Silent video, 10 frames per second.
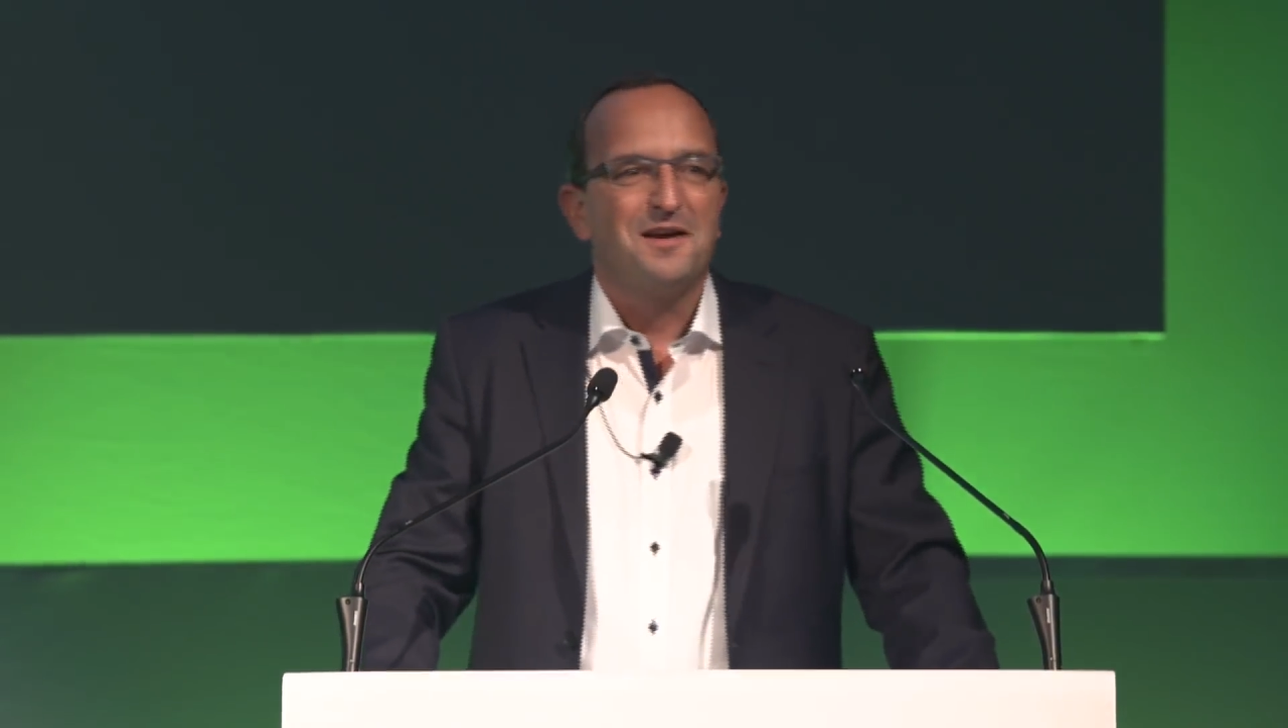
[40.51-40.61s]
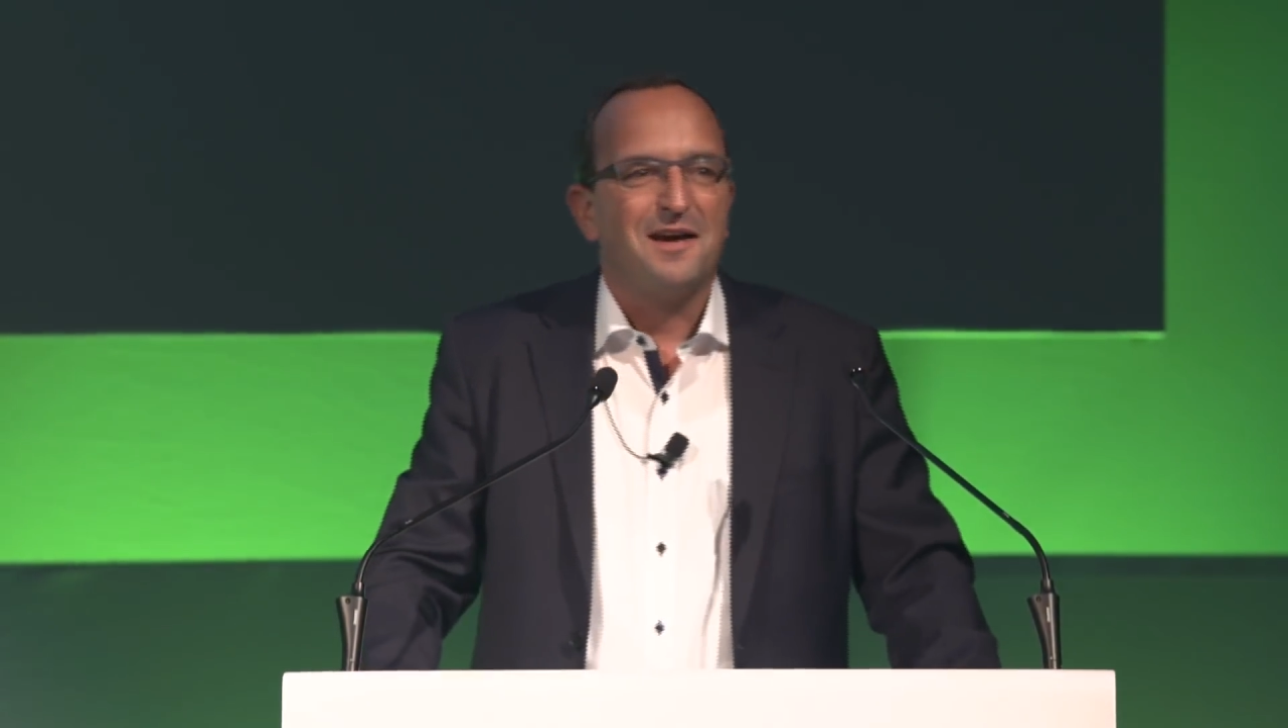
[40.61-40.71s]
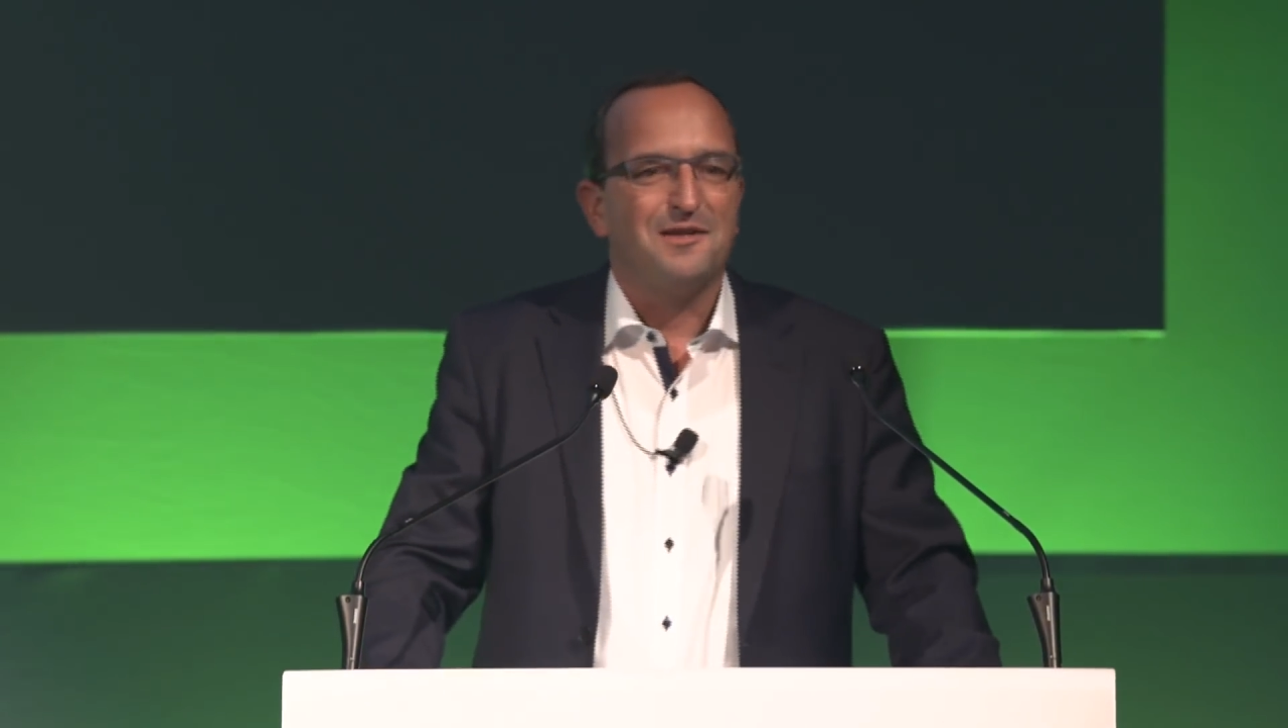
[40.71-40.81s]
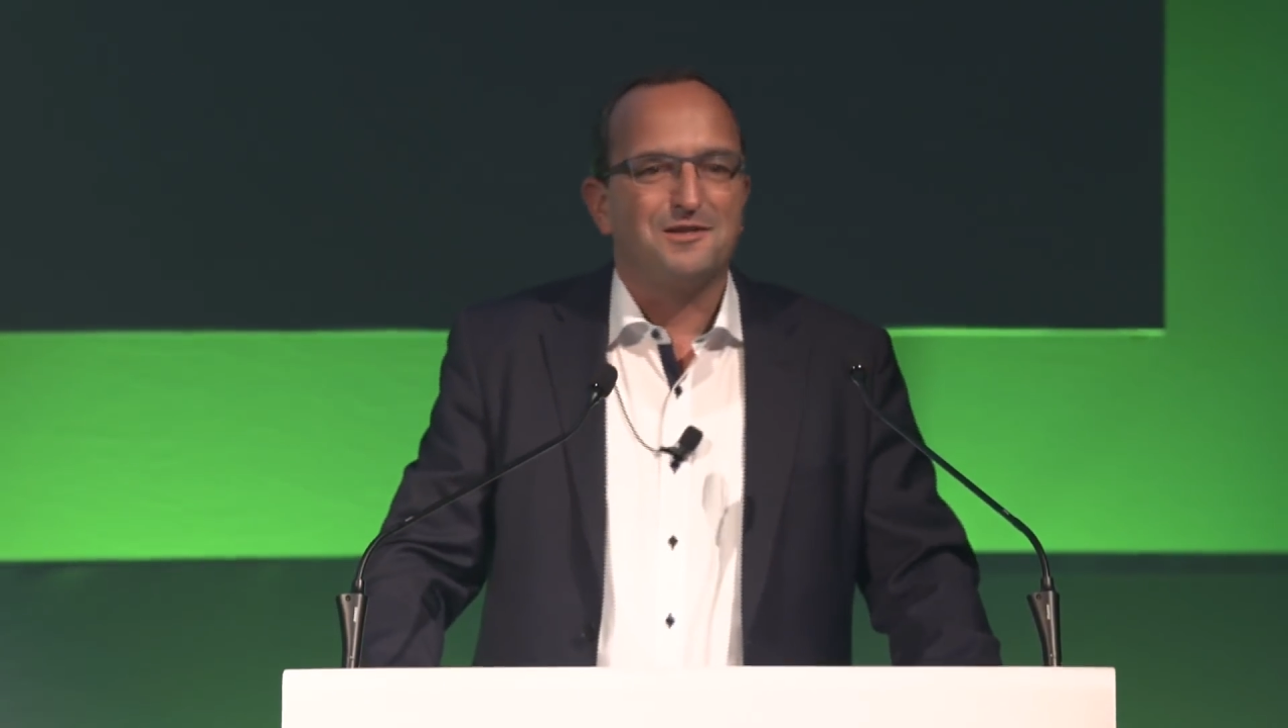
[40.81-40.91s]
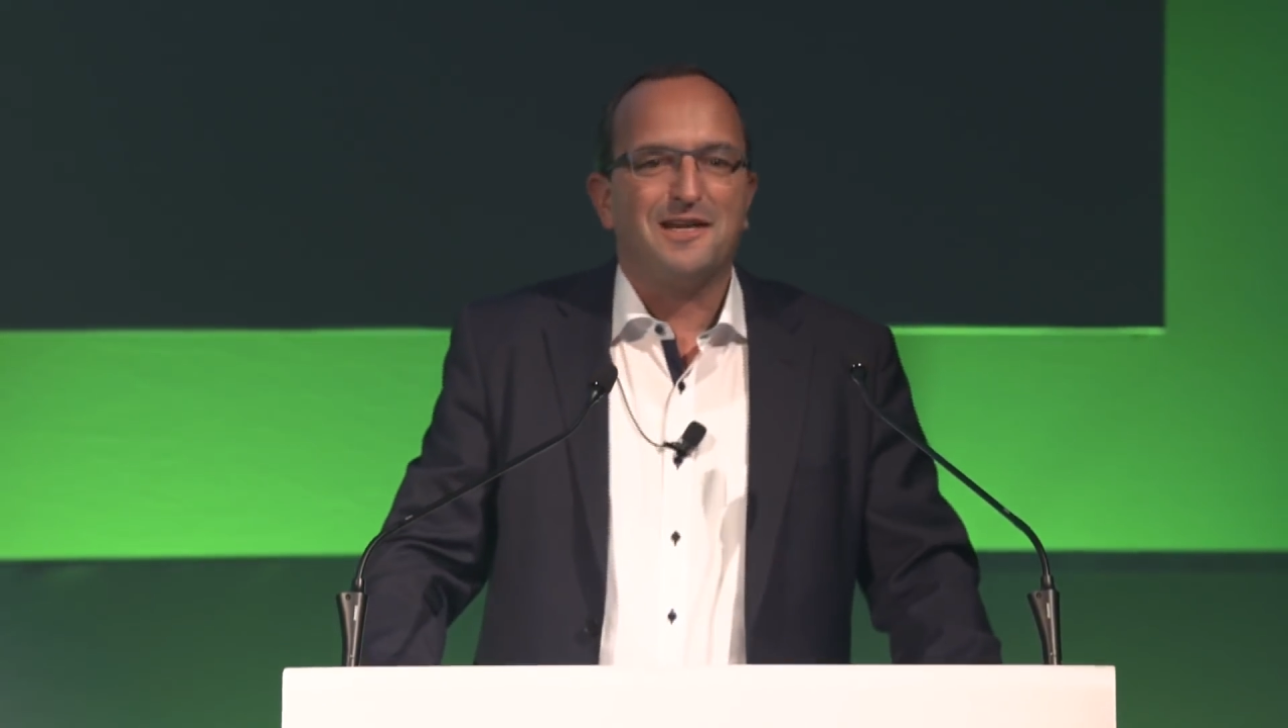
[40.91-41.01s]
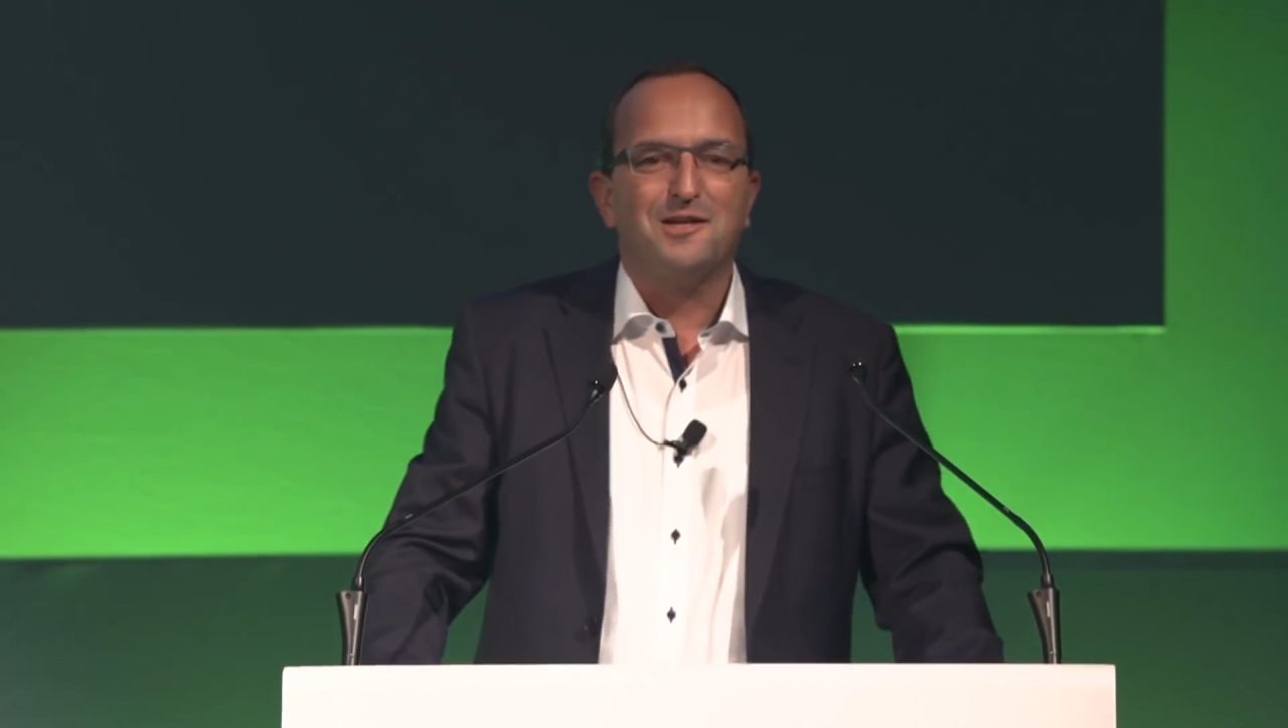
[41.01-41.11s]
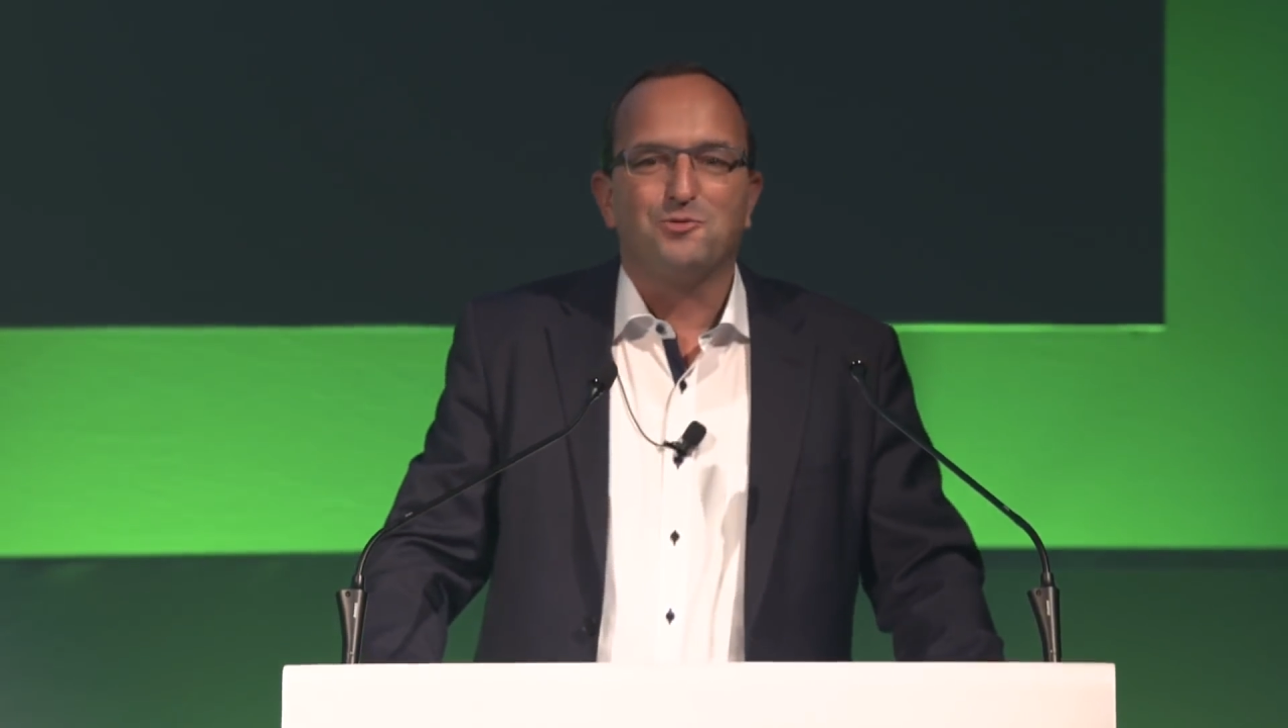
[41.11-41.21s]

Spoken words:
And the second